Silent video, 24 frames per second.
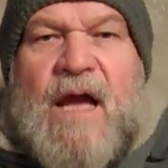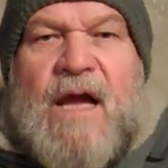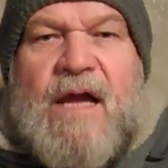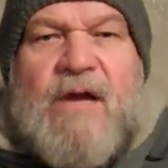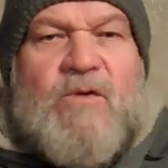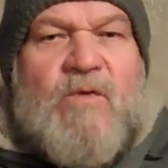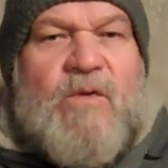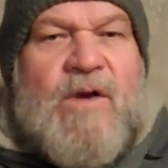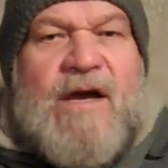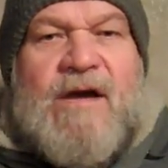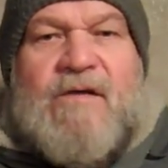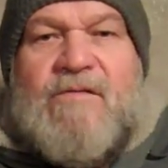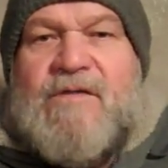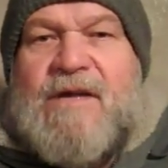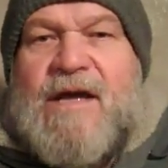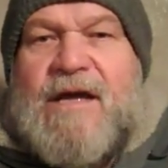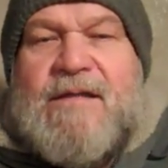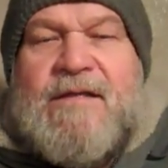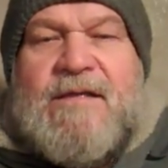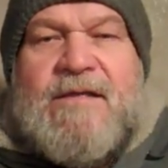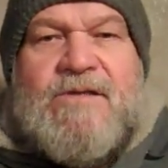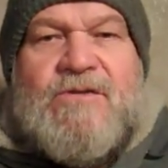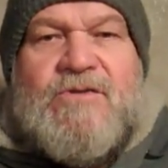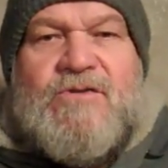and we have
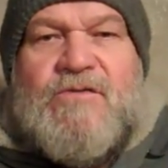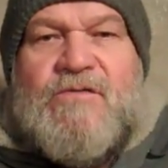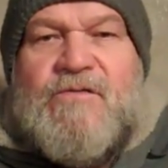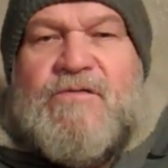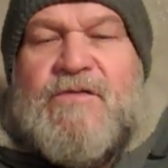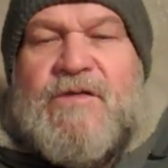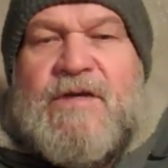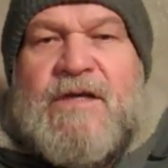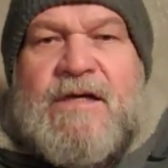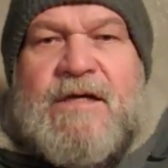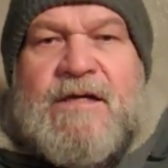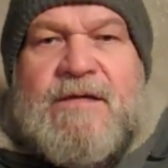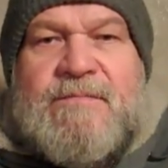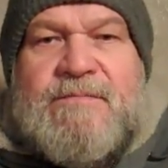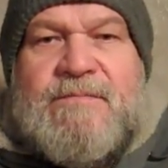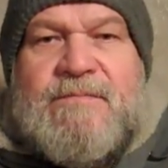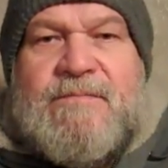nothing to fear.